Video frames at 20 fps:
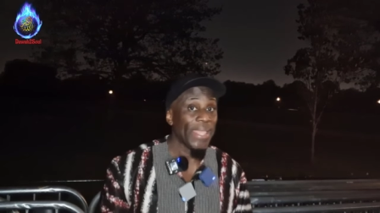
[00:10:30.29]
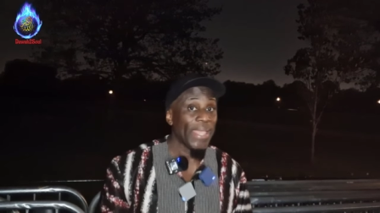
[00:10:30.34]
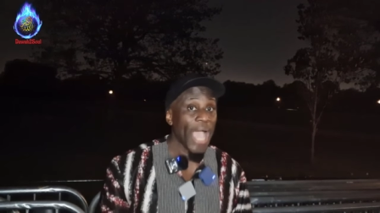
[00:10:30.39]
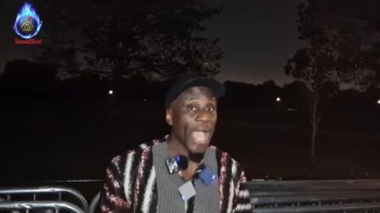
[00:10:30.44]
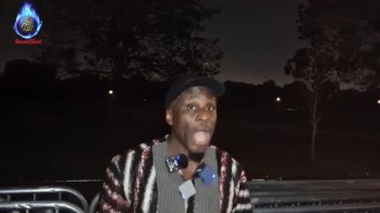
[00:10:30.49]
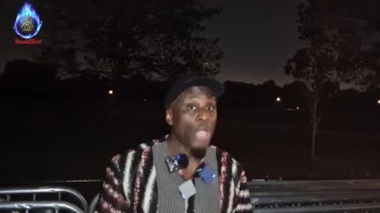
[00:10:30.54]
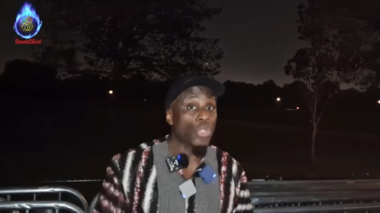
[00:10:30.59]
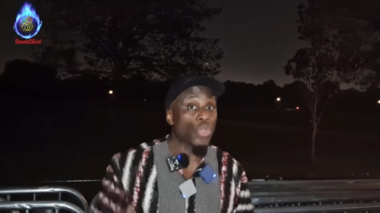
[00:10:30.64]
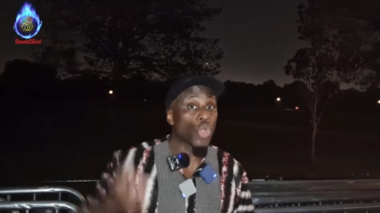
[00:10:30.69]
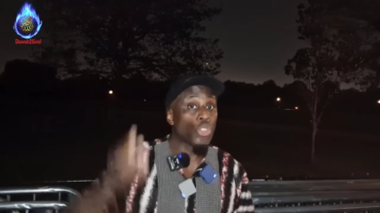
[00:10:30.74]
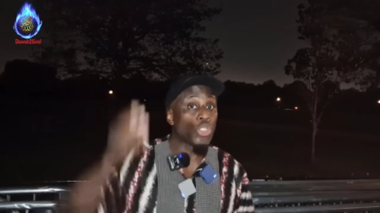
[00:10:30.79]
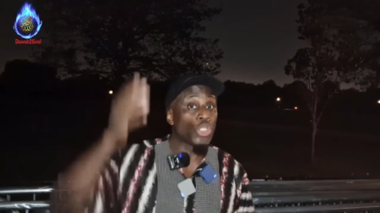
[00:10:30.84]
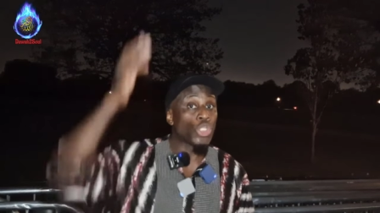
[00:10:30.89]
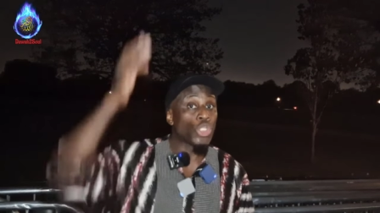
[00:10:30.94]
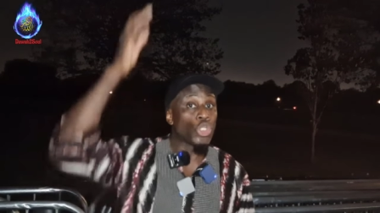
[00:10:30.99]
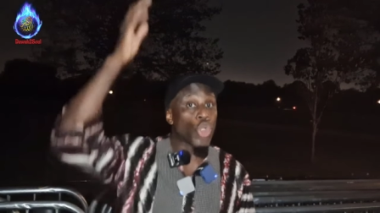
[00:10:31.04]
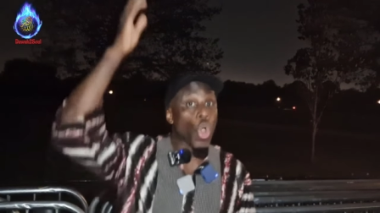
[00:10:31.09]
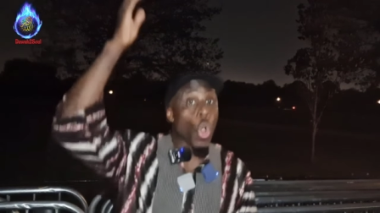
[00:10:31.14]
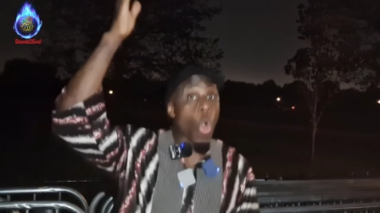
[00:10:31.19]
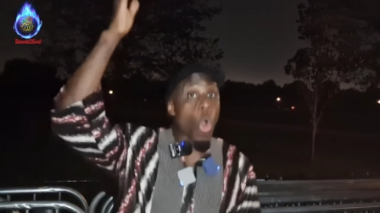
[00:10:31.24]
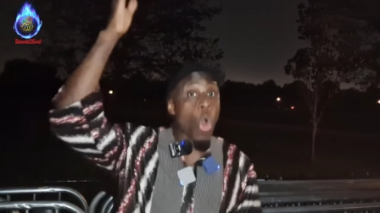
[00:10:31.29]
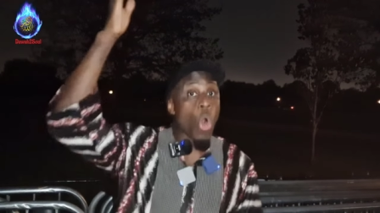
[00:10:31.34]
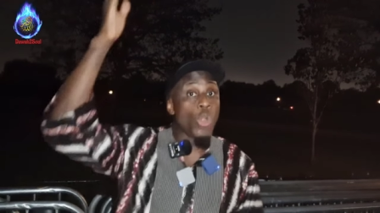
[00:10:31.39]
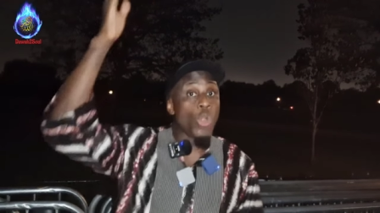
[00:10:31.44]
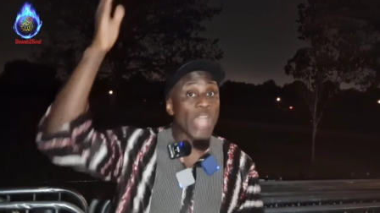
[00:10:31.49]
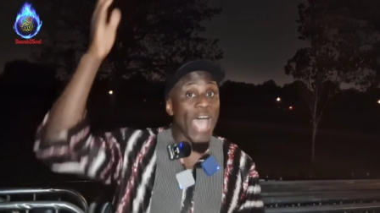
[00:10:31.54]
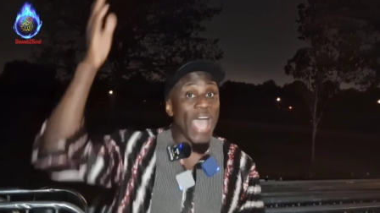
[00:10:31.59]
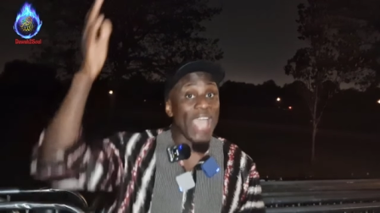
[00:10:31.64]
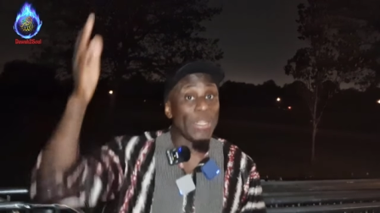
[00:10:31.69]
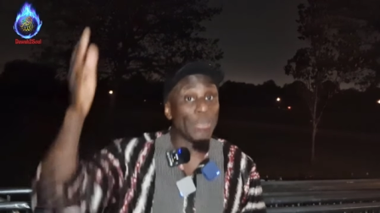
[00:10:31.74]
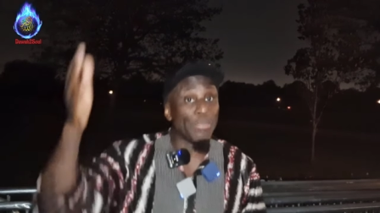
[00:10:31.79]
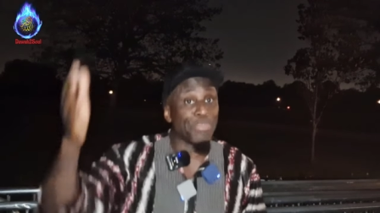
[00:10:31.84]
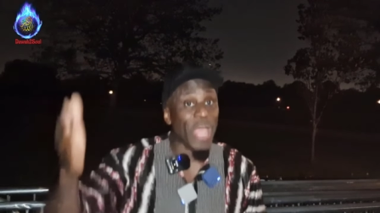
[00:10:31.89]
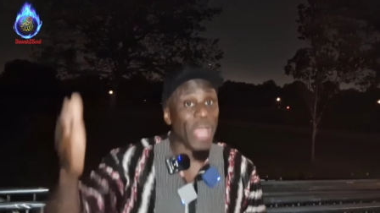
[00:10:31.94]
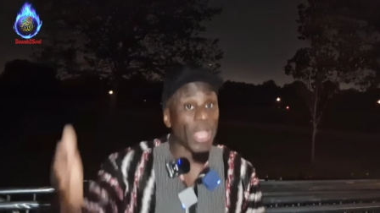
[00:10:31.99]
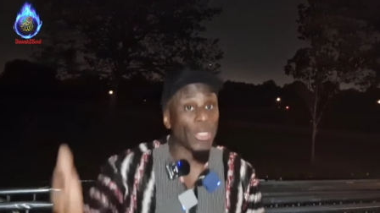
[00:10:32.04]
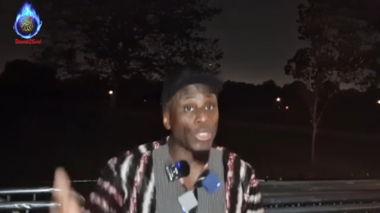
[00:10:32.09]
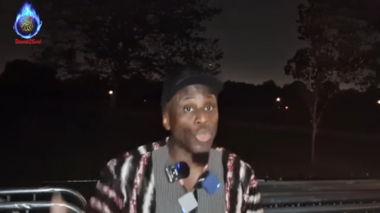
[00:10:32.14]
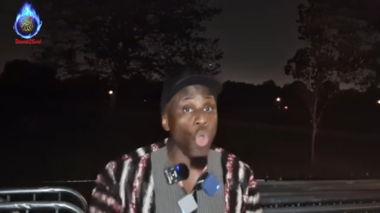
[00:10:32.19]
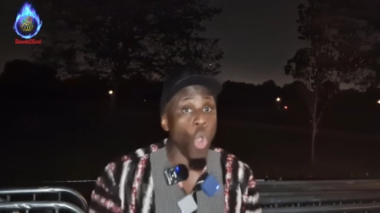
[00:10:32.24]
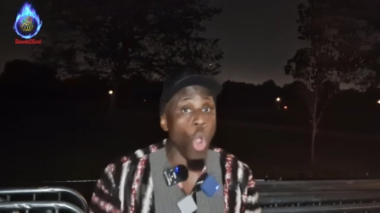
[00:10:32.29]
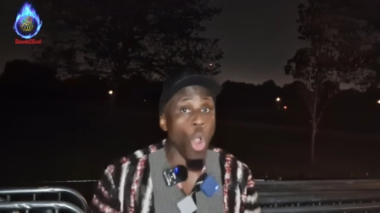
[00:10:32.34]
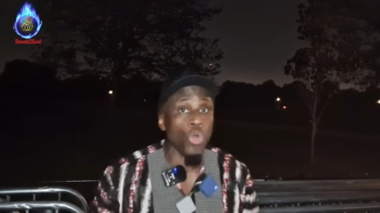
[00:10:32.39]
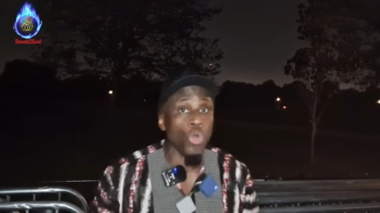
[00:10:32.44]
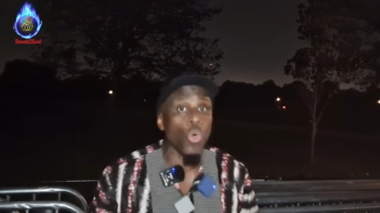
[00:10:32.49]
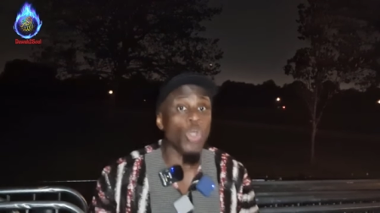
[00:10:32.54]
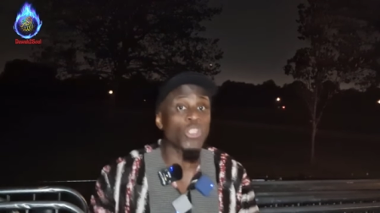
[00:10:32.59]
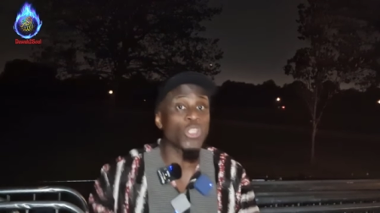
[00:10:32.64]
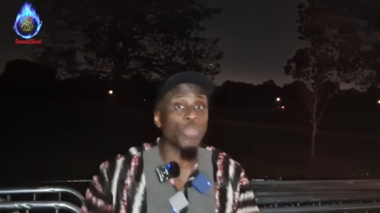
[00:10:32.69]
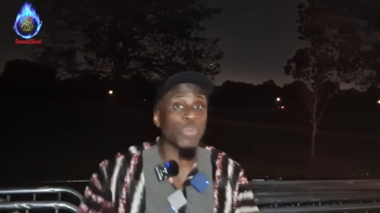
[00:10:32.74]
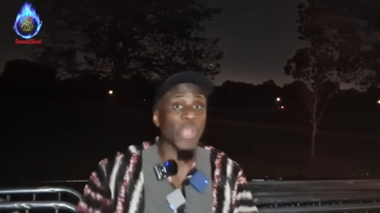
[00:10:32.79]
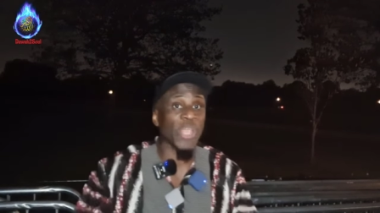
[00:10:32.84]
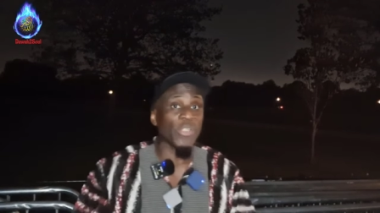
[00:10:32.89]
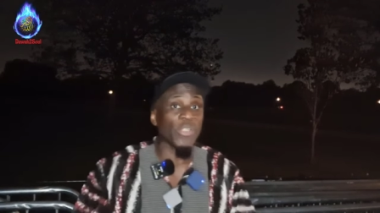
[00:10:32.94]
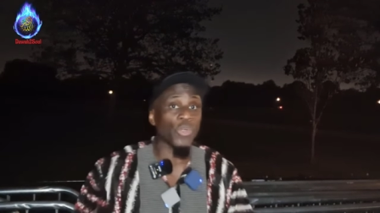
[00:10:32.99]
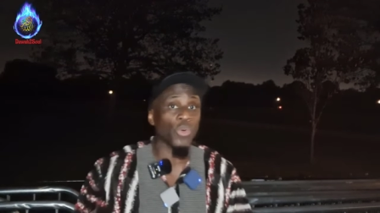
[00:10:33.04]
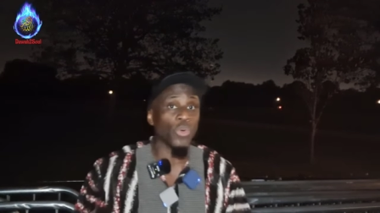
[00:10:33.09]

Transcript: and continued all night in prayer to God. Who was he praying to?